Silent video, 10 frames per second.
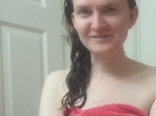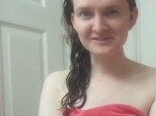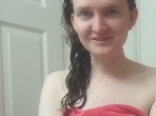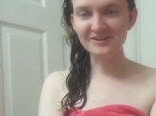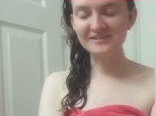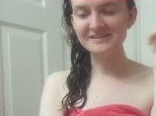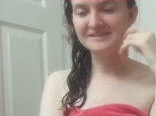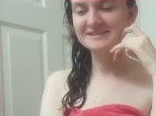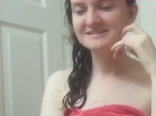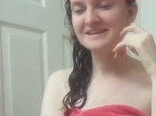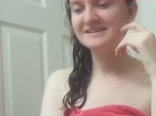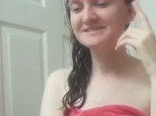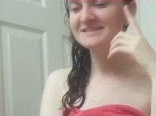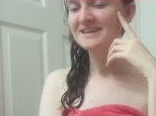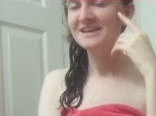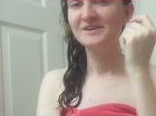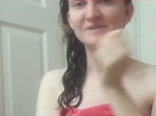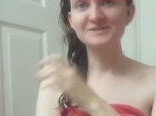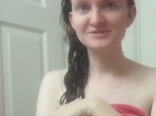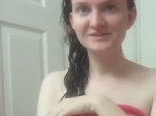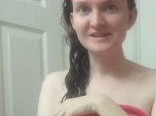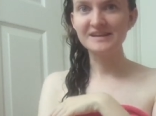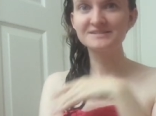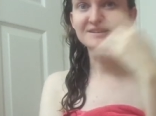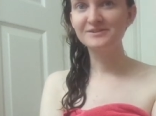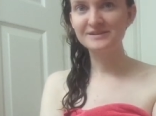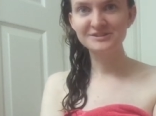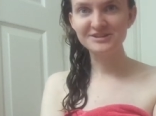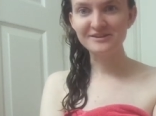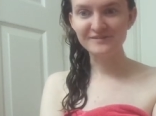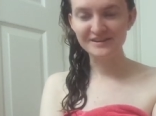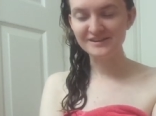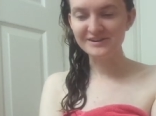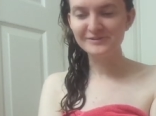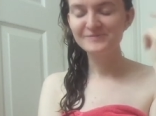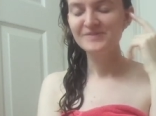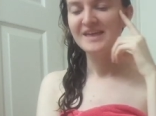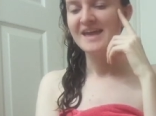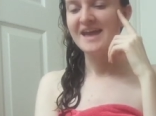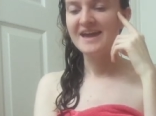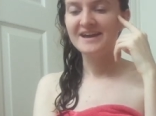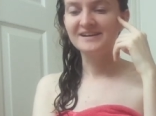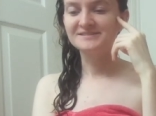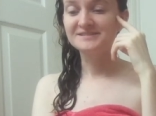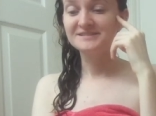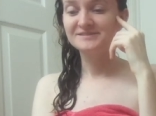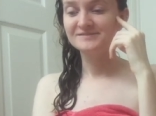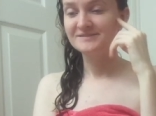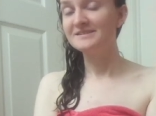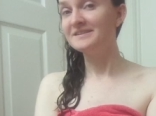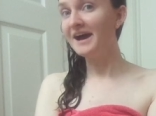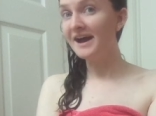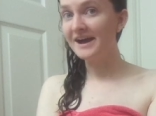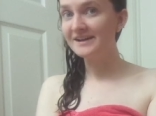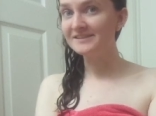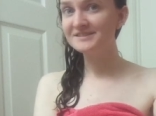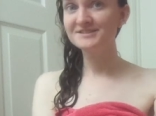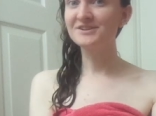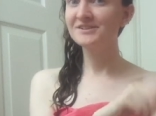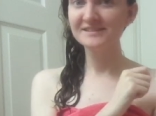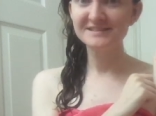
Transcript: what they're calling it these days? Which is really nice, including shaving, you know. And yeah, let's start the